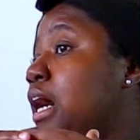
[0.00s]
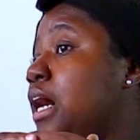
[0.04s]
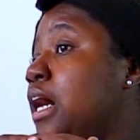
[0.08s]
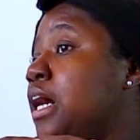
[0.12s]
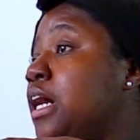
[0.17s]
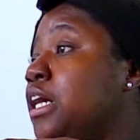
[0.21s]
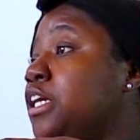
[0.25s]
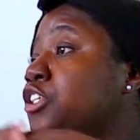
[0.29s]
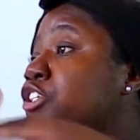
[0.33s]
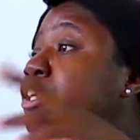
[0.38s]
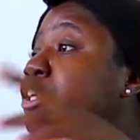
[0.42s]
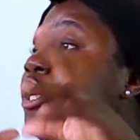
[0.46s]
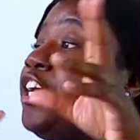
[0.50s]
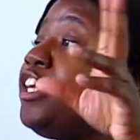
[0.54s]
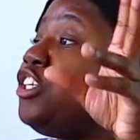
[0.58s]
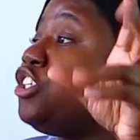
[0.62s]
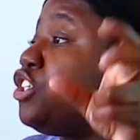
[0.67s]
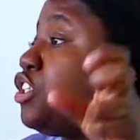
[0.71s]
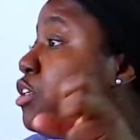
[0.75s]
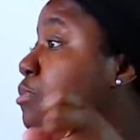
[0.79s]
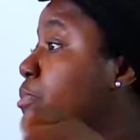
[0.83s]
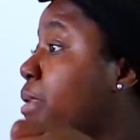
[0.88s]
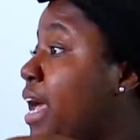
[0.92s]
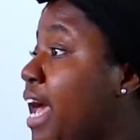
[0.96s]
a
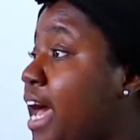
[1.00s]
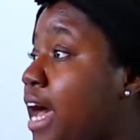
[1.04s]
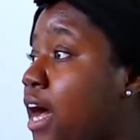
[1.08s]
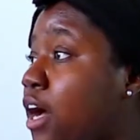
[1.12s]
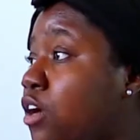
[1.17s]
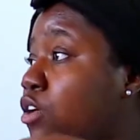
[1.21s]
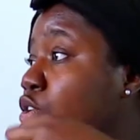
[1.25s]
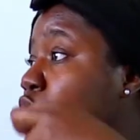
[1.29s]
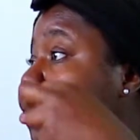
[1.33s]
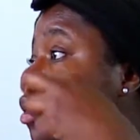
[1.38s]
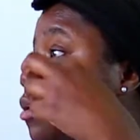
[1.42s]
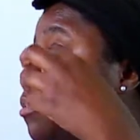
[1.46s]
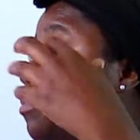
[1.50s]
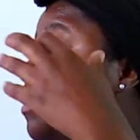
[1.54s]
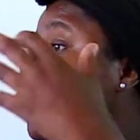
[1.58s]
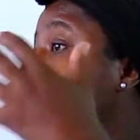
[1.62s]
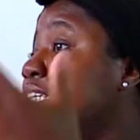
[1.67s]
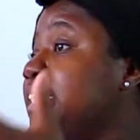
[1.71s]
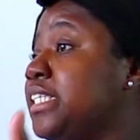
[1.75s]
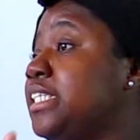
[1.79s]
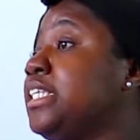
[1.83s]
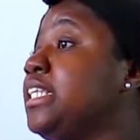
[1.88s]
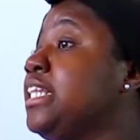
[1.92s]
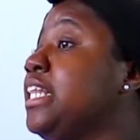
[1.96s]
changing pad or a
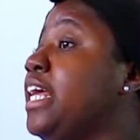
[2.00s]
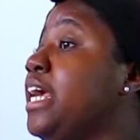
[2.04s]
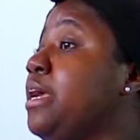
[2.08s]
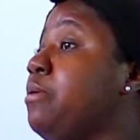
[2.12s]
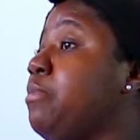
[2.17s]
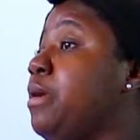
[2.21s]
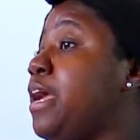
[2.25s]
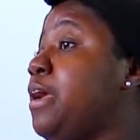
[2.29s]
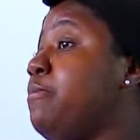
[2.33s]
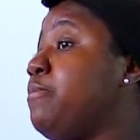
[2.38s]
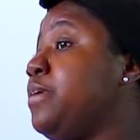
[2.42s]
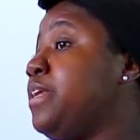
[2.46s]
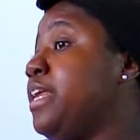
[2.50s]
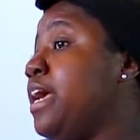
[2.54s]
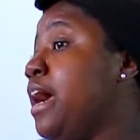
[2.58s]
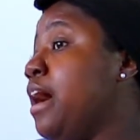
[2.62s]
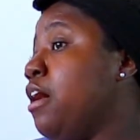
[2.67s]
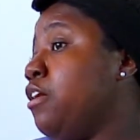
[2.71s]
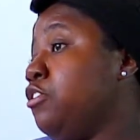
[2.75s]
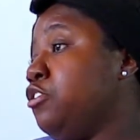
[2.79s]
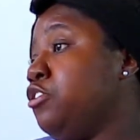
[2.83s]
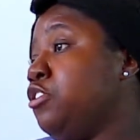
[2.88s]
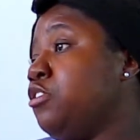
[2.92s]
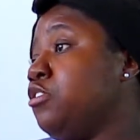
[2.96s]
place to lay baby
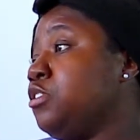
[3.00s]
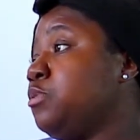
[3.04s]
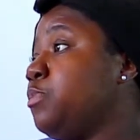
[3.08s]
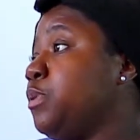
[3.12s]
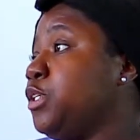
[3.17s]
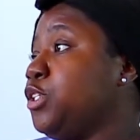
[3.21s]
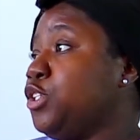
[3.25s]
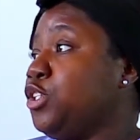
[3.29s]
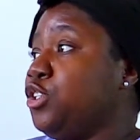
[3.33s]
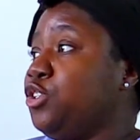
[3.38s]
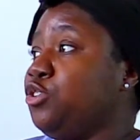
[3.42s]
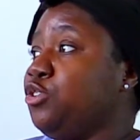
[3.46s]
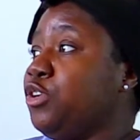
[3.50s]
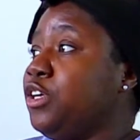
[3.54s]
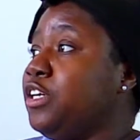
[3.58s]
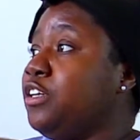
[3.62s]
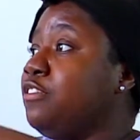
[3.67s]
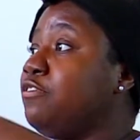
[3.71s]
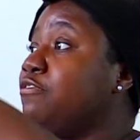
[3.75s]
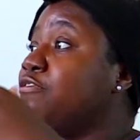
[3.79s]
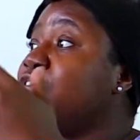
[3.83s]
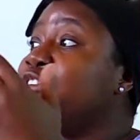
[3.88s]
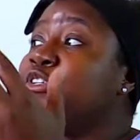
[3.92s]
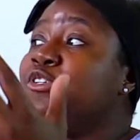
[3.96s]
down, especially
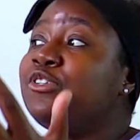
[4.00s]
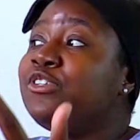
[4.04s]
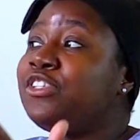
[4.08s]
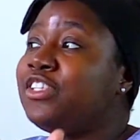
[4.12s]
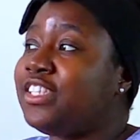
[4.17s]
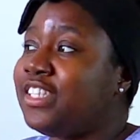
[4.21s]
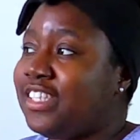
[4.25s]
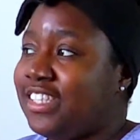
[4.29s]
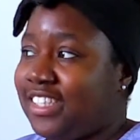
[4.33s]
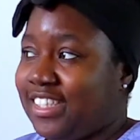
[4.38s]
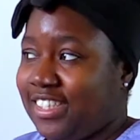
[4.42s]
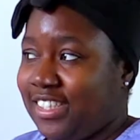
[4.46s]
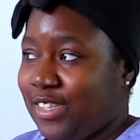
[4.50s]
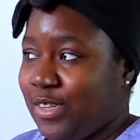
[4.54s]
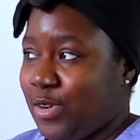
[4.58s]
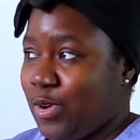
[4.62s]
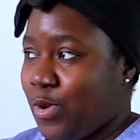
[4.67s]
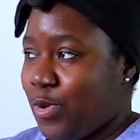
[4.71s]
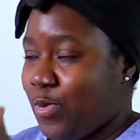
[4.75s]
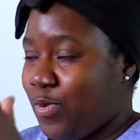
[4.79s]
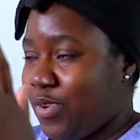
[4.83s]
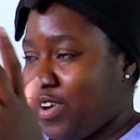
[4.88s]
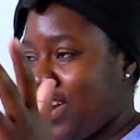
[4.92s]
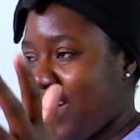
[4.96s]
during flu season
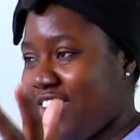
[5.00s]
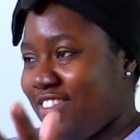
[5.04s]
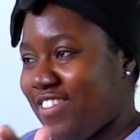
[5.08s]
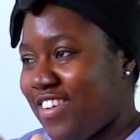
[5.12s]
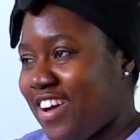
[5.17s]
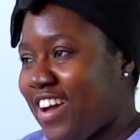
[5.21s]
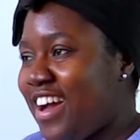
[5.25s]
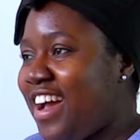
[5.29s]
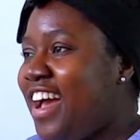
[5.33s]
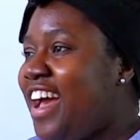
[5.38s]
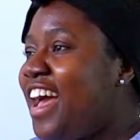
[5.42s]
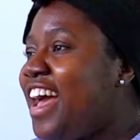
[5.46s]
or whatever.